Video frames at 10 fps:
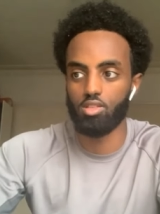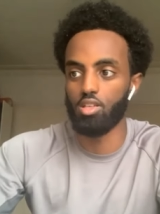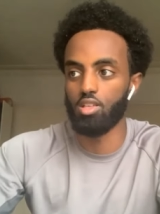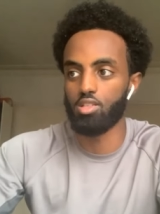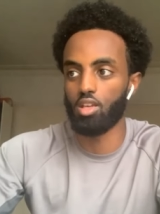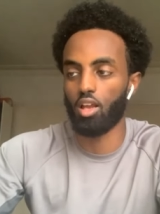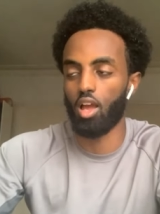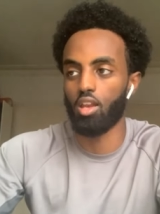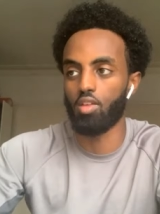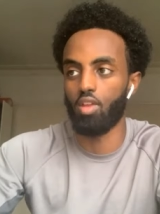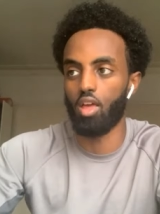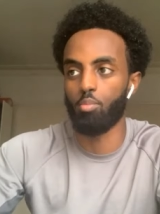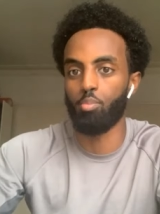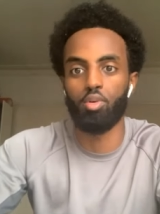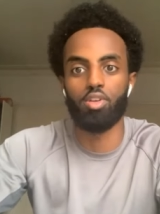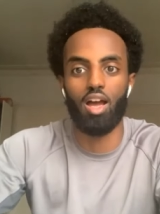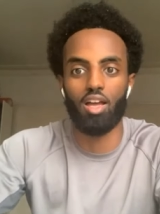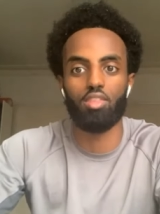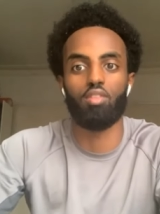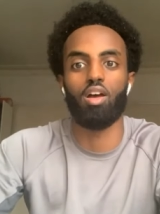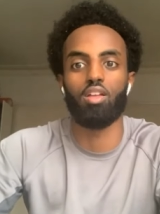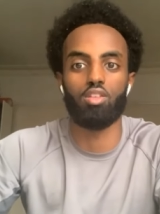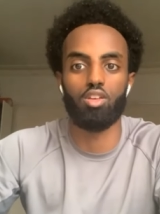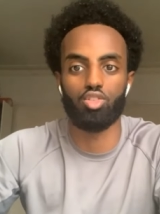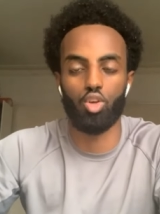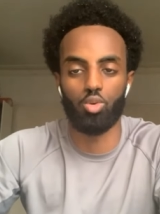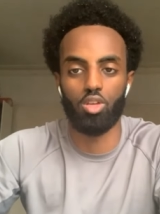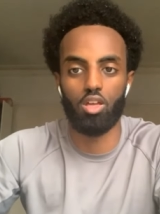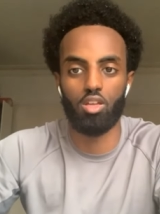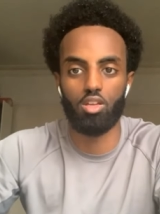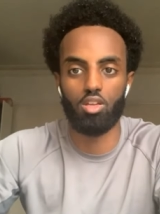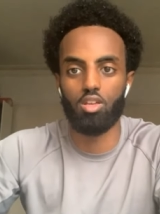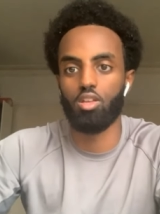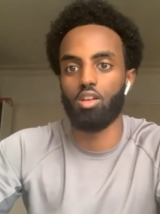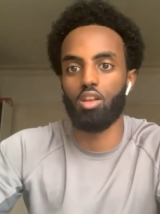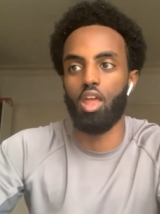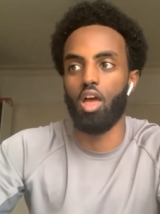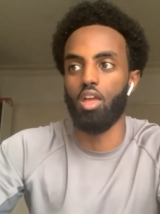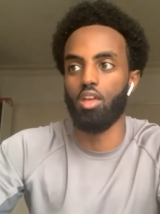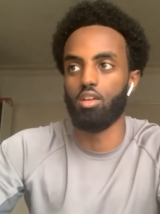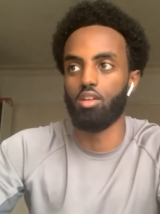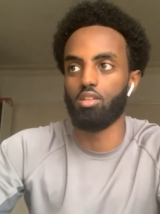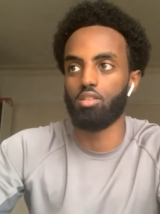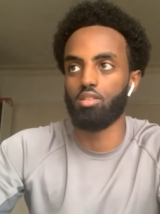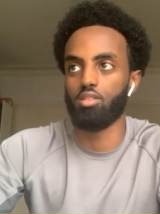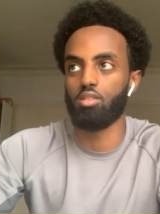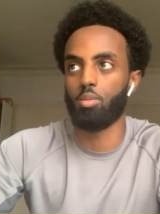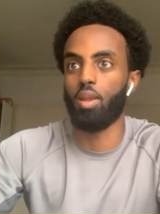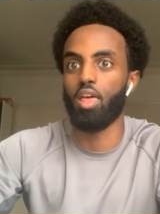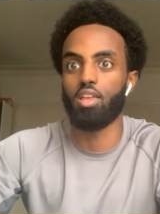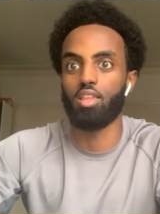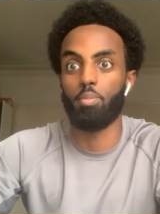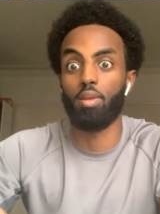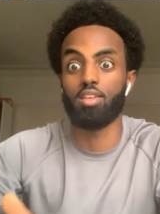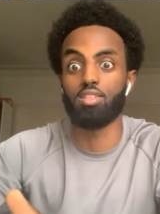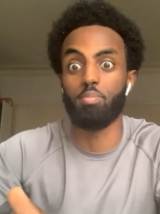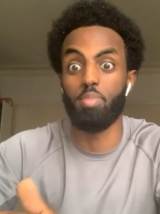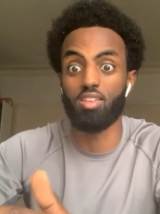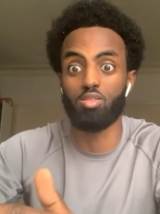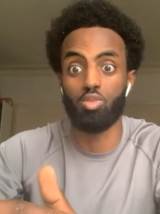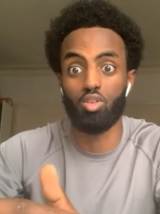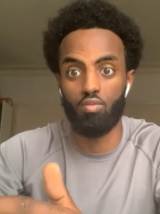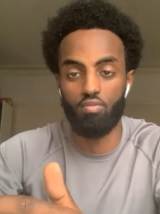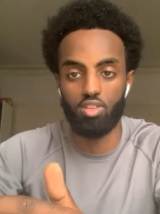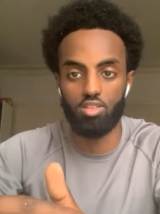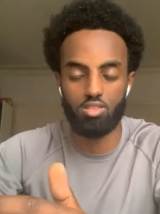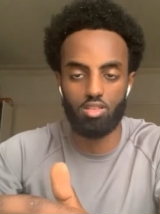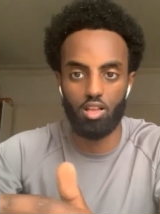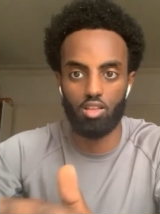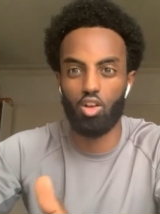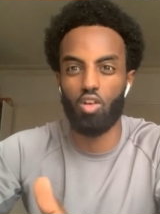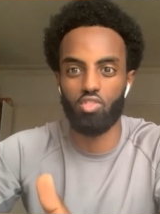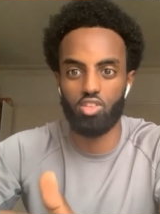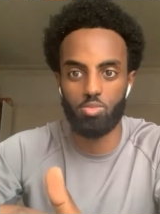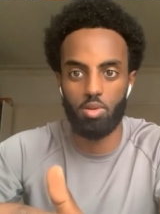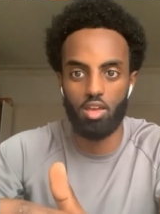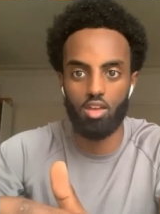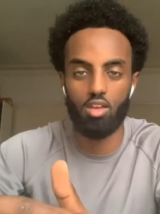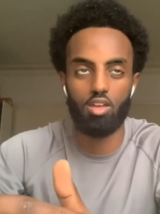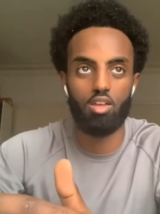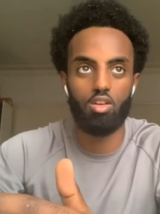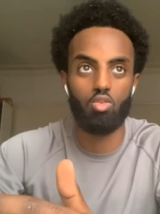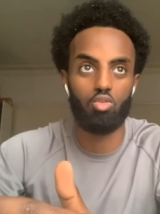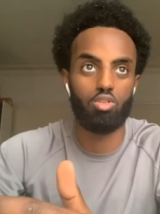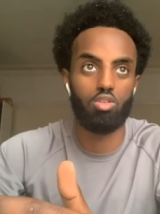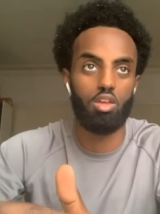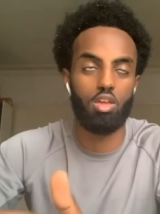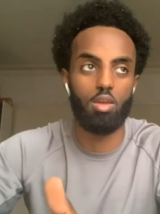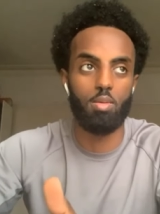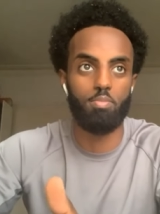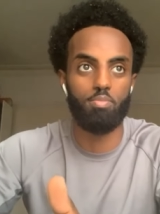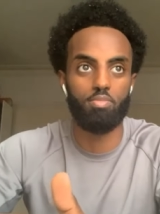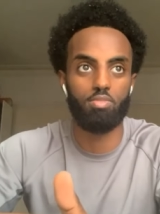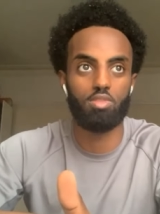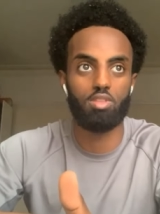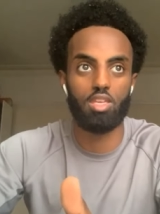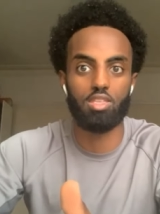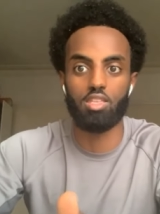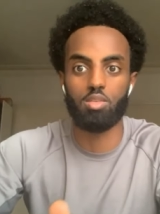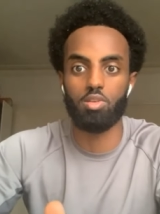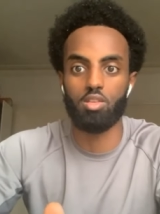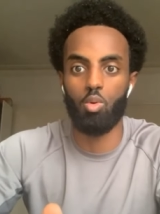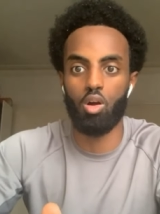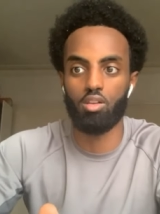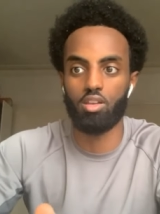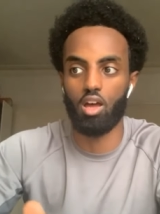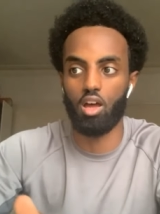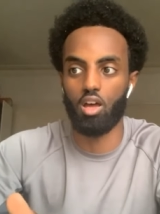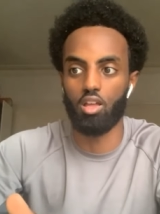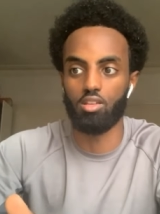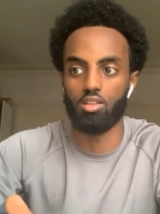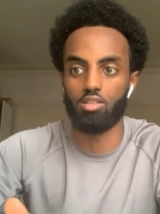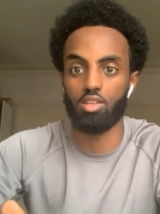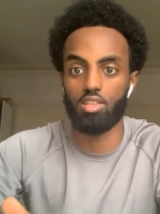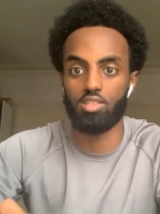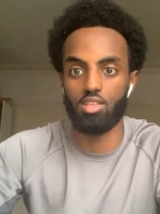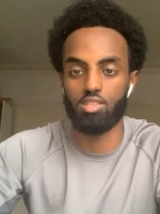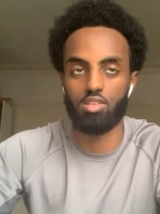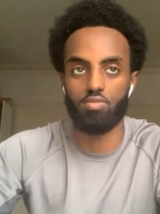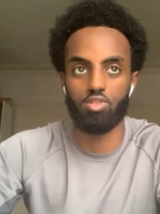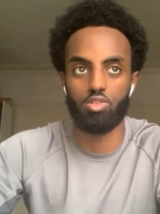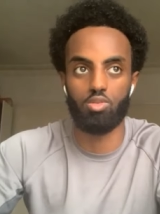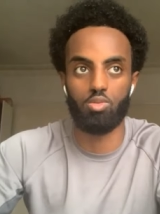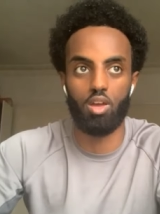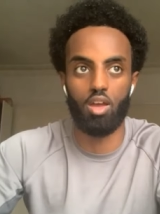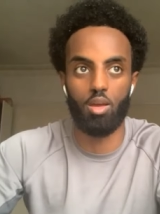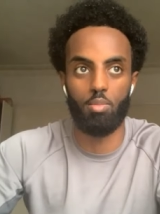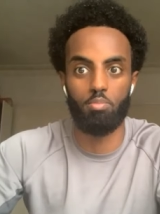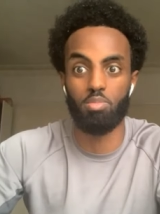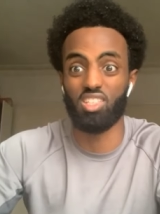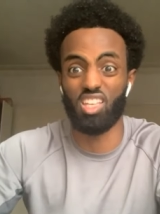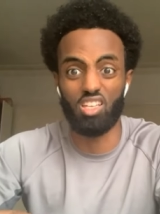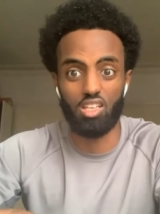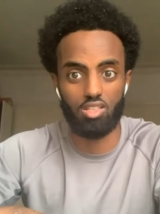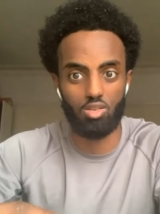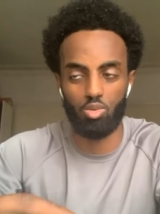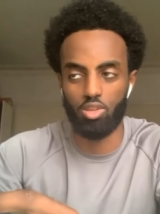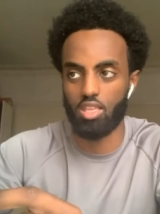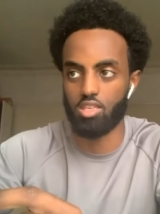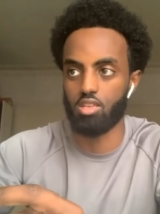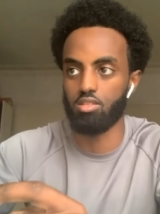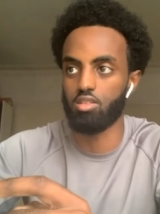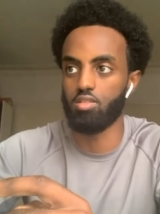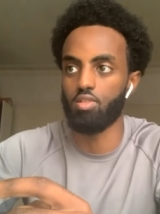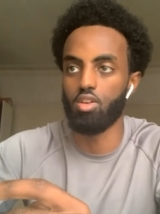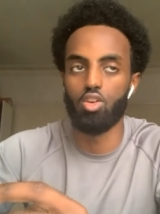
you need to kind of like put your hand around their shoulder. Like the player that plays the best with confidence, like the confidence player, um, they tend to be the one that are that sensitive to um, mistakes or that sensitive